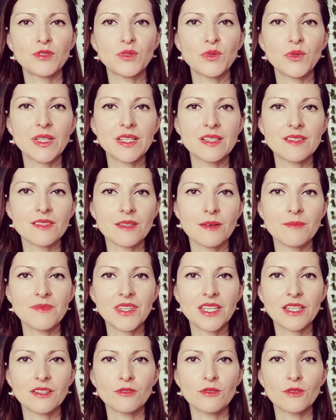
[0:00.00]
of doing
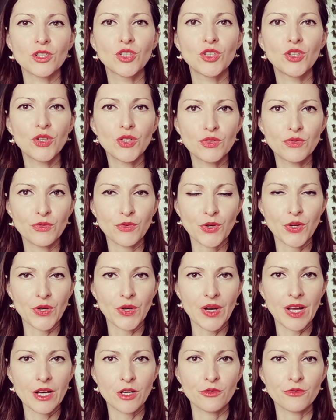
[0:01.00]
something good for
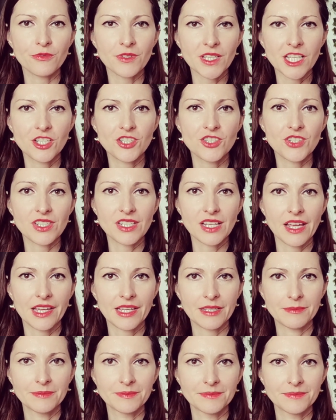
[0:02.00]
your health each
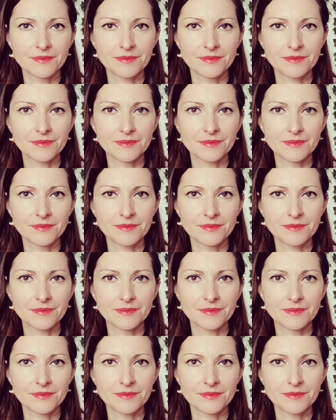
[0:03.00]
day.